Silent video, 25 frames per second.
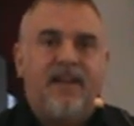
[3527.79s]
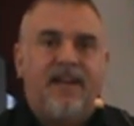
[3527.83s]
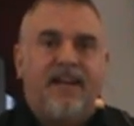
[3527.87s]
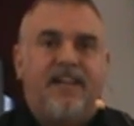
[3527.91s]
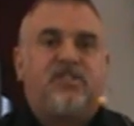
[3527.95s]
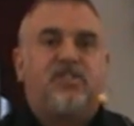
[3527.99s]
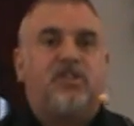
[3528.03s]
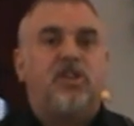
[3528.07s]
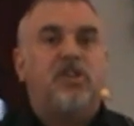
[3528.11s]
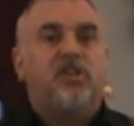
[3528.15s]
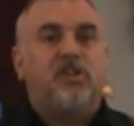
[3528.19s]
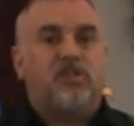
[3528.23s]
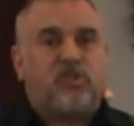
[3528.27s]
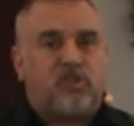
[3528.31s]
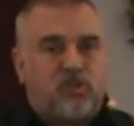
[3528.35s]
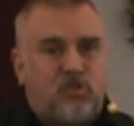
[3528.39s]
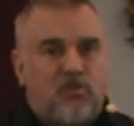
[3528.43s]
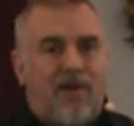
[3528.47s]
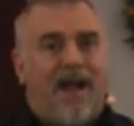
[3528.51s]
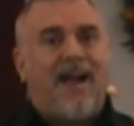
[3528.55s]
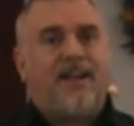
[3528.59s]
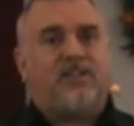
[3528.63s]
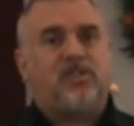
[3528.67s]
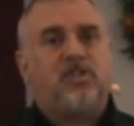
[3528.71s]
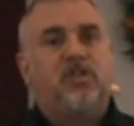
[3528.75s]
It's the
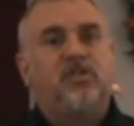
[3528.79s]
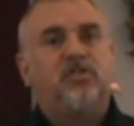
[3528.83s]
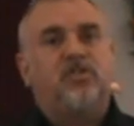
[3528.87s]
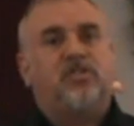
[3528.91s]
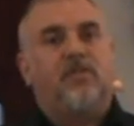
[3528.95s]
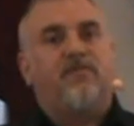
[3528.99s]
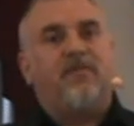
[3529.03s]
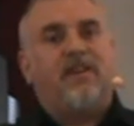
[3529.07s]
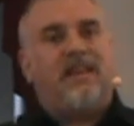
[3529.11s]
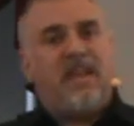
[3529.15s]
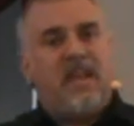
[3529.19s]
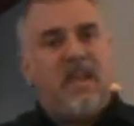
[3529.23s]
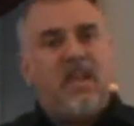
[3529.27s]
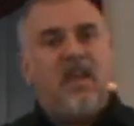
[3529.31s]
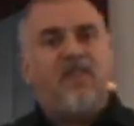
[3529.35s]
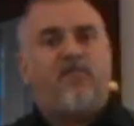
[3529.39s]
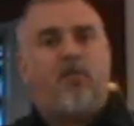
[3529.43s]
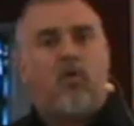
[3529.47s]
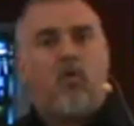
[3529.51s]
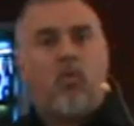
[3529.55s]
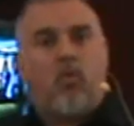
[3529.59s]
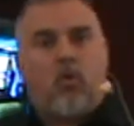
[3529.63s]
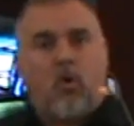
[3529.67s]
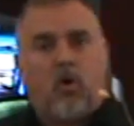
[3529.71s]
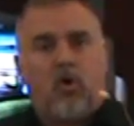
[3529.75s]
distractions of an
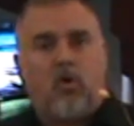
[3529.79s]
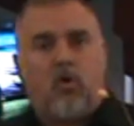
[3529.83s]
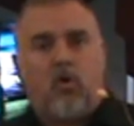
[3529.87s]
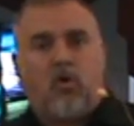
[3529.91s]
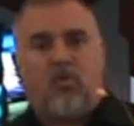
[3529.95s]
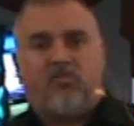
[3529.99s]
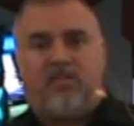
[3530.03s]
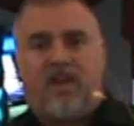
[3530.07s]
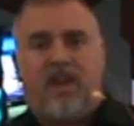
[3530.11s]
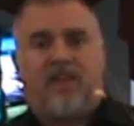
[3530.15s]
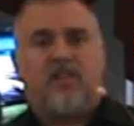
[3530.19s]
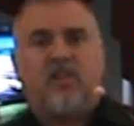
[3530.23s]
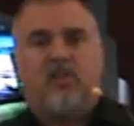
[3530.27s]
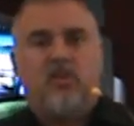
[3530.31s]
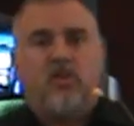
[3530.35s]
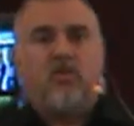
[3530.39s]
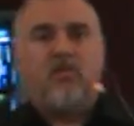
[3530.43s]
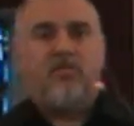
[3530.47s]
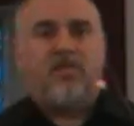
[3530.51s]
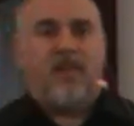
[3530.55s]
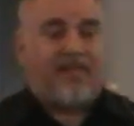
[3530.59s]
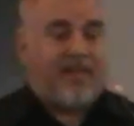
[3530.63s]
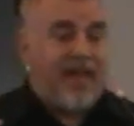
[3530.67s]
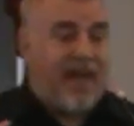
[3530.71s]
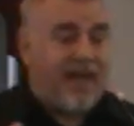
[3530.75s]
evil world telling
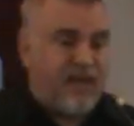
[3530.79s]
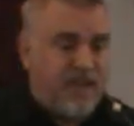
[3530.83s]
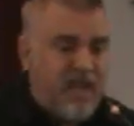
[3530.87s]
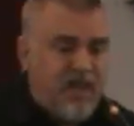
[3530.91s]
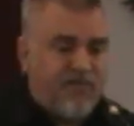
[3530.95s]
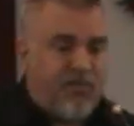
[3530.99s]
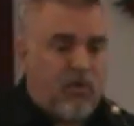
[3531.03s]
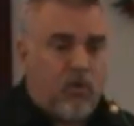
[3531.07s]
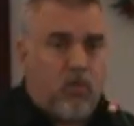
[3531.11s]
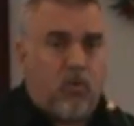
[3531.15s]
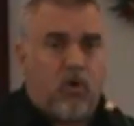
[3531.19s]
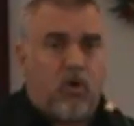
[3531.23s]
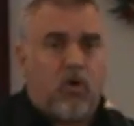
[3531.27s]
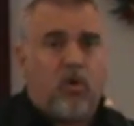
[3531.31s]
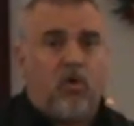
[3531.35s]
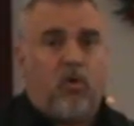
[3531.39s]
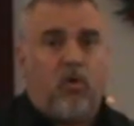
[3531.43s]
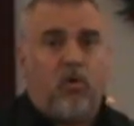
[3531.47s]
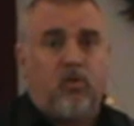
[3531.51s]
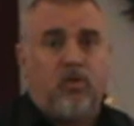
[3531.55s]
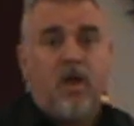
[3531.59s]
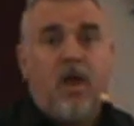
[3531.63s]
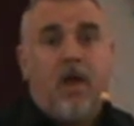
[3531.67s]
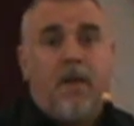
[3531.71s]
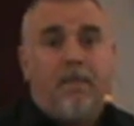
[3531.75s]
you that that evil
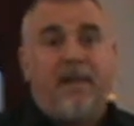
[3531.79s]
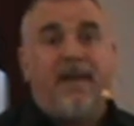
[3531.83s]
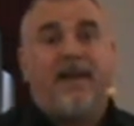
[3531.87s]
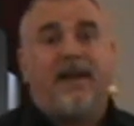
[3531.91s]
world,